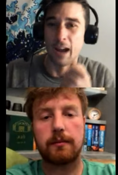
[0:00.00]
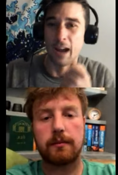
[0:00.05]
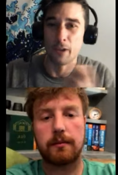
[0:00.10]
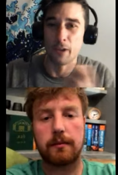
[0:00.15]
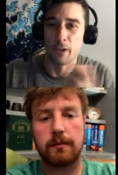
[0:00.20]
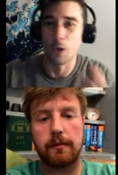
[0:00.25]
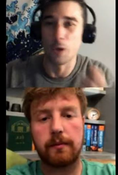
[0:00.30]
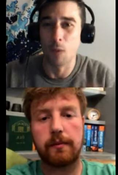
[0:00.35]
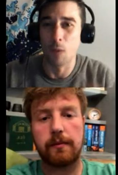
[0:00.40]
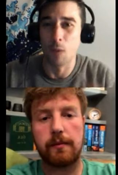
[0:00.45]
Speaker 1: don't
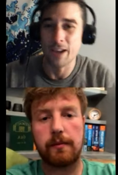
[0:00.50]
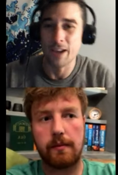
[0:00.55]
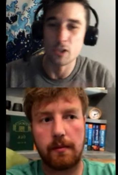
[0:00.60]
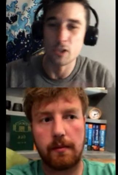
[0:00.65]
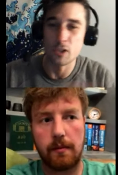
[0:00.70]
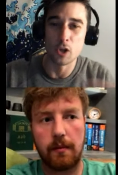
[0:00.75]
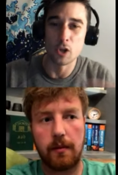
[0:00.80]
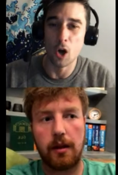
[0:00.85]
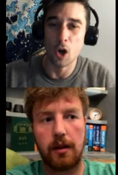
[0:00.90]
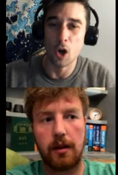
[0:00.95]
know where to
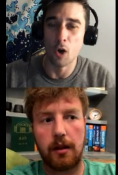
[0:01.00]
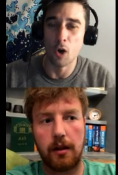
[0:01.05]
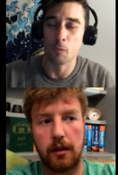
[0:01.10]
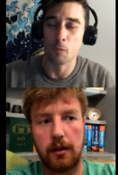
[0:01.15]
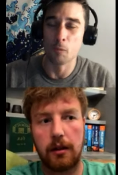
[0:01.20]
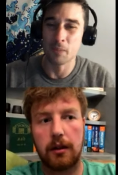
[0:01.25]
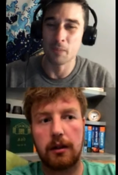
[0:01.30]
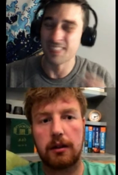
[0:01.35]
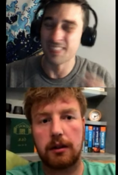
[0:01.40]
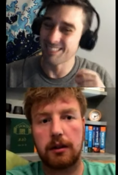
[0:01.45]
go.
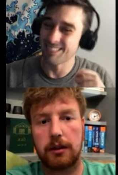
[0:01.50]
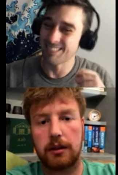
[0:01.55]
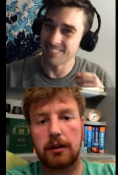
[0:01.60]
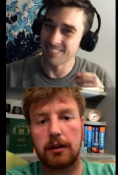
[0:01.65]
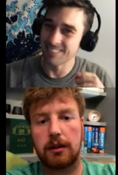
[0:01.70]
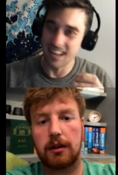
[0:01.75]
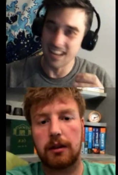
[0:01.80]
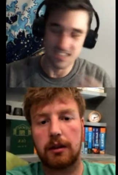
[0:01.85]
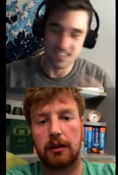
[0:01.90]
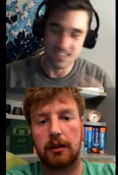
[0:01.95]
But
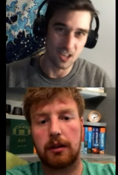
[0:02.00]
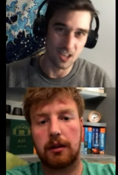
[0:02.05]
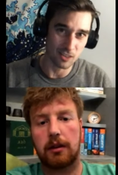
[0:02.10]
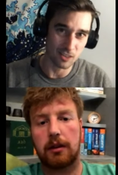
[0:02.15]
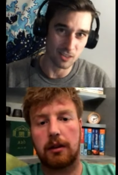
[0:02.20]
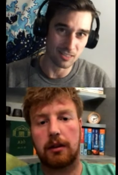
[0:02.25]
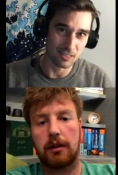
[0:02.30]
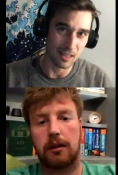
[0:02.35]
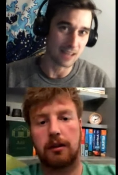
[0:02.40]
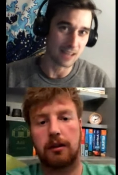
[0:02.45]
that's not
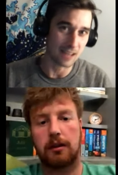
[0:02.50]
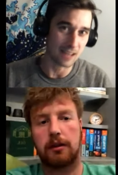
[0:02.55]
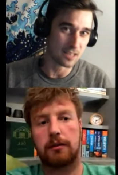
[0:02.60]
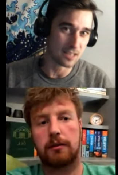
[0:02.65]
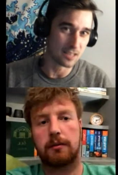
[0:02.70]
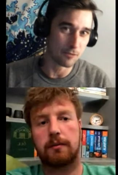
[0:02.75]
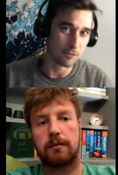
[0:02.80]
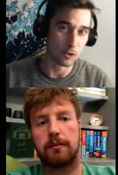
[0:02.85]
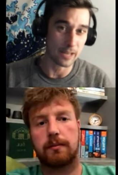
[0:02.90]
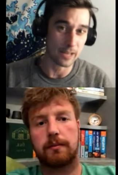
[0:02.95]
that
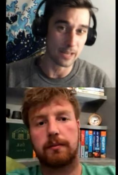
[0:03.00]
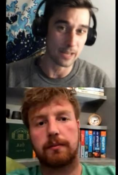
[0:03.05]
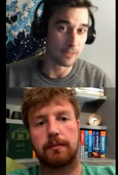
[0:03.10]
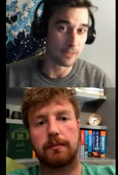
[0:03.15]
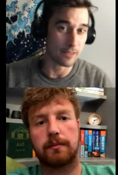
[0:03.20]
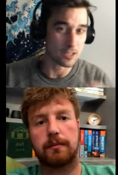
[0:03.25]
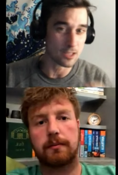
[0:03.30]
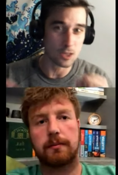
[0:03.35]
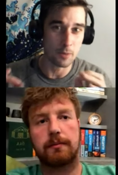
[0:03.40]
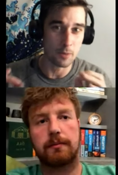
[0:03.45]
difficult now.
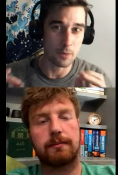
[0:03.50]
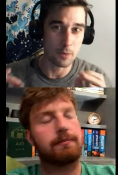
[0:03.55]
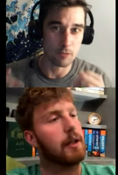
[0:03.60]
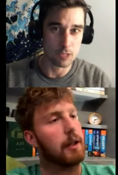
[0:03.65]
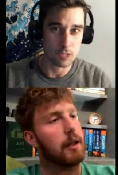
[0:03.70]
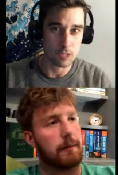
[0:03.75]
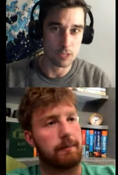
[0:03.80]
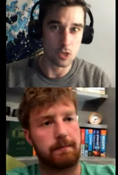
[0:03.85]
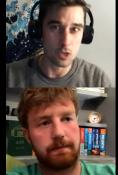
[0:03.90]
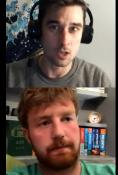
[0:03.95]
There's so many
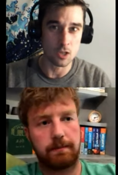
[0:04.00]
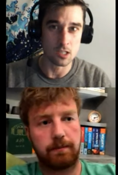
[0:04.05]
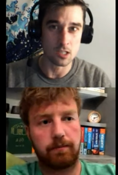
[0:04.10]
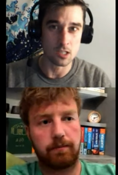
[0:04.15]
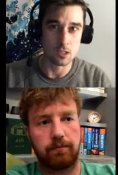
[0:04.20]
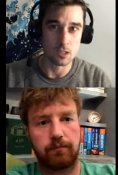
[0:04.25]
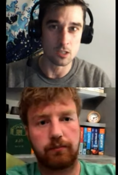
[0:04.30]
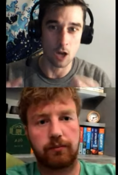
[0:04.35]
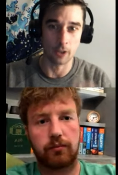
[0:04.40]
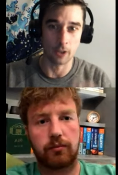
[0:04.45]

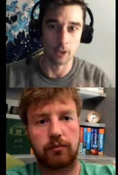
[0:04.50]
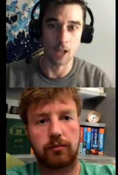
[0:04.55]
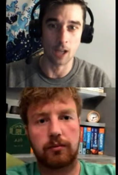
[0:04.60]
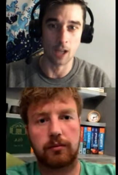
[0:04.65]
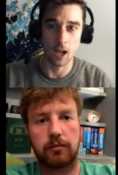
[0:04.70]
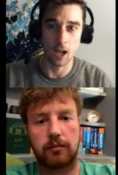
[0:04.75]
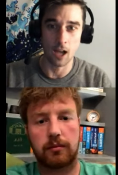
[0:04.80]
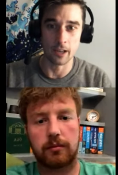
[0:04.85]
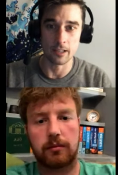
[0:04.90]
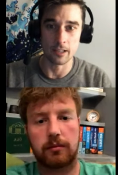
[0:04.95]
resources
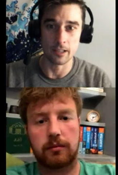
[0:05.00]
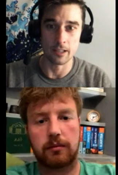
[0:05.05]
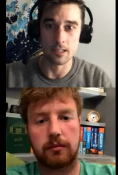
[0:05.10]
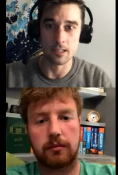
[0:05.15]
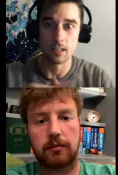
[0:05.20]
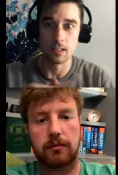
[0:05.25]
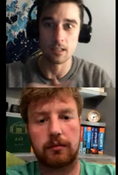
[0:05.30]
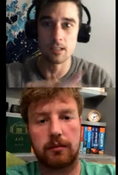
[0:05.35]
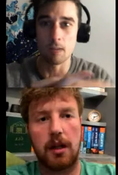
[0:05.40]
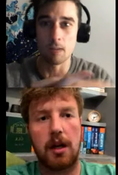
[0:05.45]
online. Is
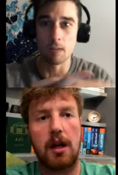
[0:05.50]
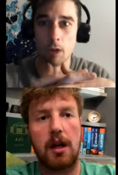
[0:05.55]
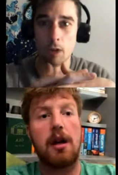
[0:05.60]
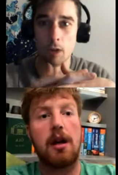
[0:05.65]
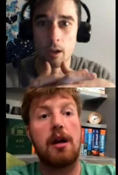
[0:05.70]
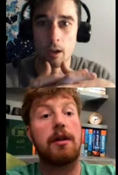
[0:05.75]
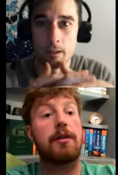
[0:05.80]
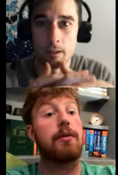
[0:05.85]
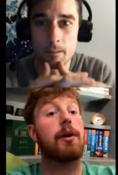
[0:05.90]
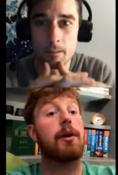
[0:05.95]
is that
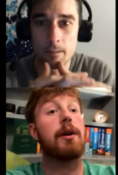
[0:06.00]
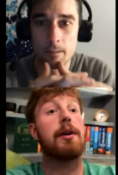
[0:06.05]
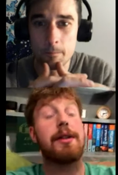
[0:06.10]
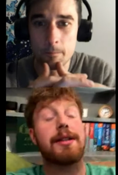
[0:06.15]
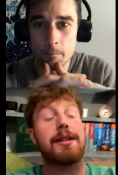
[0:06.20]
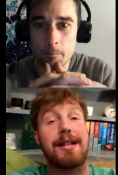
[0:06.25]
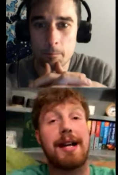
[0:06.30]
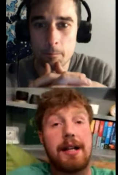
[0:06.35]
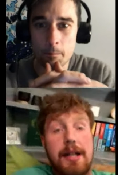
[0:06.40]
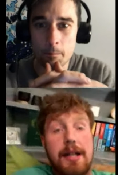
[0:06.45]
right?
Speaker 2: Well,
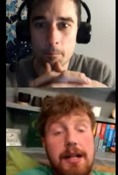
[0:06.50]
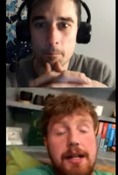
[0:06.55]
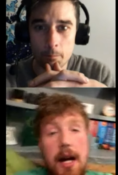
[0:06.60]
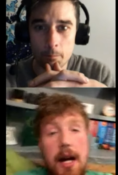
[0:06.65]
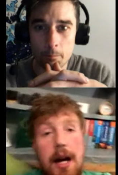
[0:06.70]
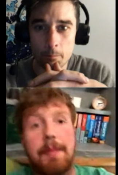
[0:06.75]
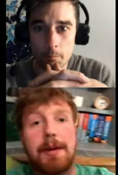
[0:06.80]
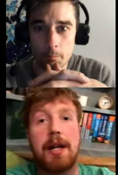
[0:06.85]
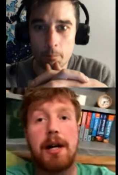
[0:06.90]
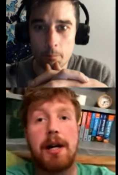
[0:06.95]
exactly. Yeah.
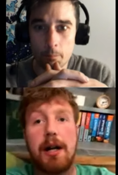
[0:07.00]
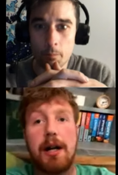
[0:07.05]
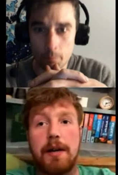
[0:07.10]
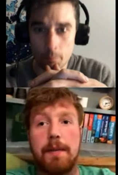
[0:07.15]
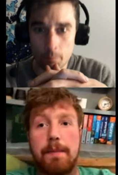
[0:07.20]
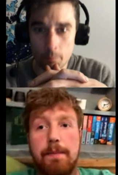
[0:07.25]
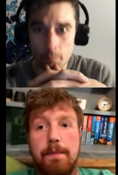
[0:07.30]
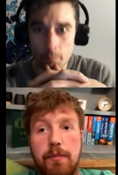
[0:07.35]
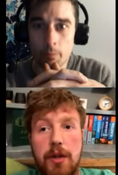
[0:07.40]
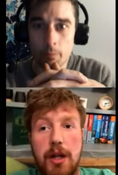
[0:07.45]
I mean, I
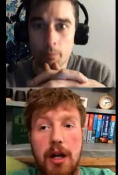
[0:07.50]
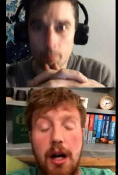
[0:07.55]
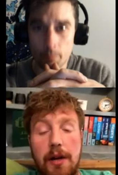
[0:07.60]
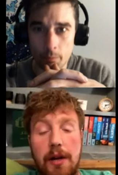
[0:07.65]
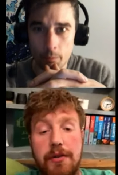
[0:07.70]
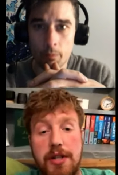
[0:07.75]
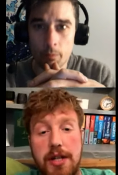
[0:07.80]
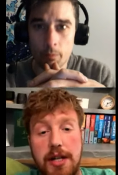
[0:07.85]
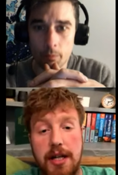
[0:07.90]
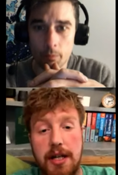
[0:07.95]
I've
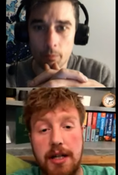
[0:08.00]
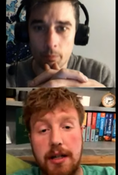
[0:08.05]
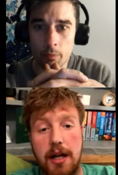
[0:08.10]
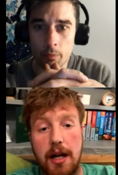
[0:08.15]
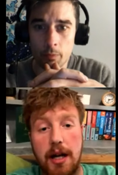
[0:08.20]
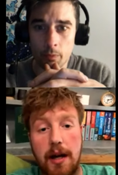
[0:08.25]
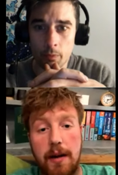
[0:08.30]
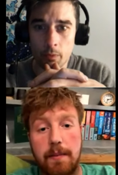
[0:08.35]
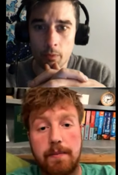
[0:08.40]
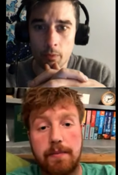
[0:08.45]
seen
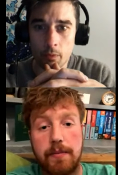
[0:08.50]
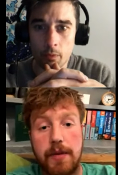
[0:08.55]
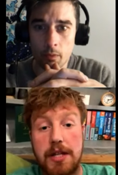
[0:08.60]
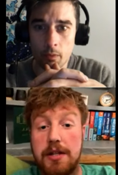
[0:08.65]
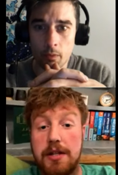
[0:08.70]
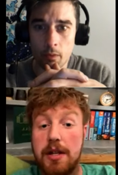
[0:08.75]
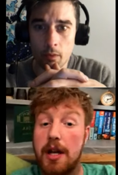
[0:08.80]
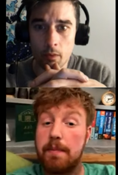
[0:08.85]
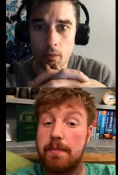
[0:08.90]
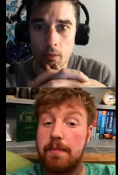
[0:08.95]
um,
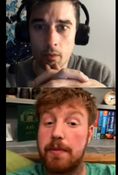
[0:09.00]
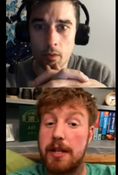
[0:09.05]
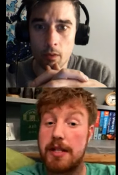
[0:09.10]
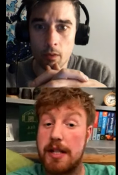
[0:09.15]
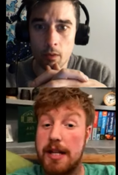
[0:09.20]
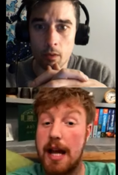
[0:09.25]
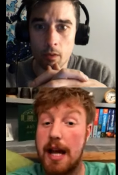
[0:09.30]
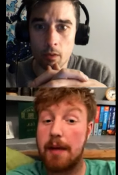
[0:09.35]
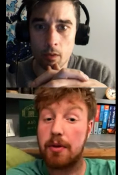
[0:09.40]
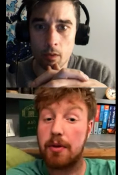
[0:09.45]
there's a there's
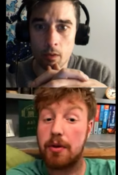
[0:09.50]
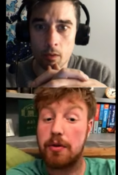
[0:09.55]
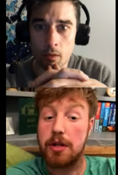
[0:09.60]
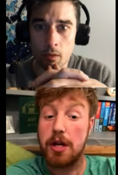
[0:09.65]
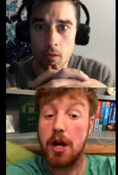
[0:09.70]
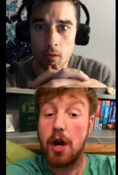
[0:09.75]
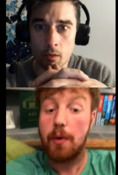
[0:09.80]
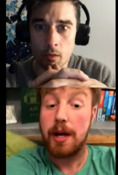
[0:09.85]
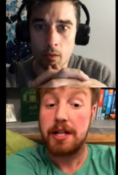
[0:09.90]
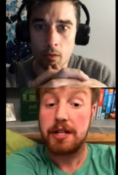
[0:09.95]
the app called the
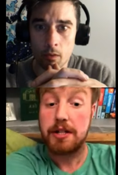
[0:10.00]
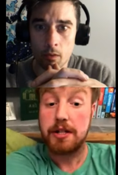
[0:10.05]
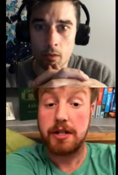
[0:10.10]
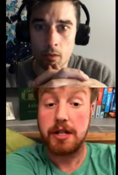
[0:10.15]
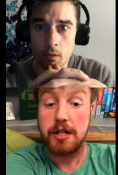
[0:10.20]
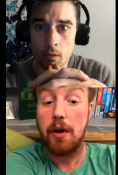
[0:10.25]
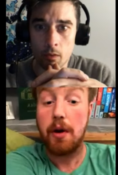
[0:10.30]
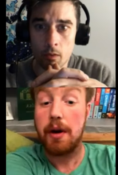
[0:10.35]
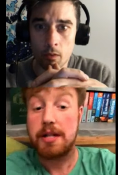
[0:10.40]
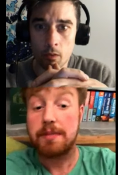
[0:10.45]
OS
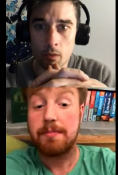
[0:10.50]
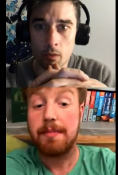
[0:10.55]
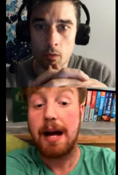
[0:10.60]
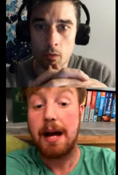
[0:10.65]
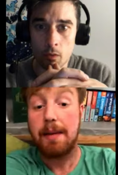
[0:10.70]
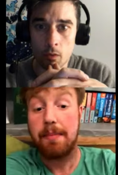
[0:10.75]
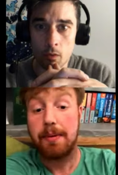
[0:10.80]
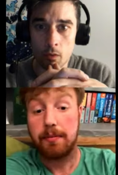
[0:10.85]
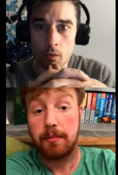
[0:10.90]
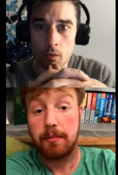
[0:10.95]
the OS
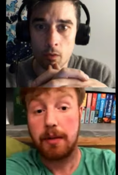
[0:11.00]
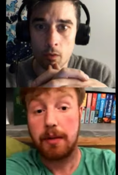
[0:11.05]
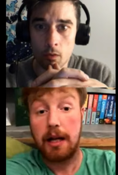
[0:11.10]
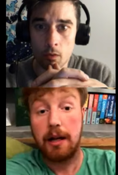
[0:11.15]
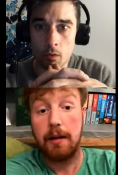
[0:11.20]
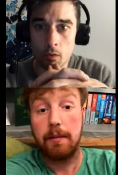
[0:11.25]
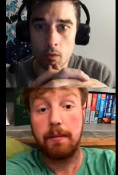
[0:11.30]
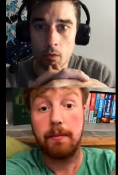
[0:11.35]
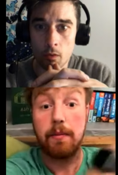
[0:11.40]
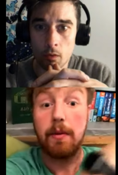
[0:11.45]
Map
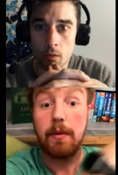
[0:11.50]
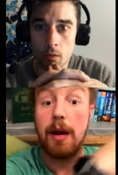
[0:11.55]
um,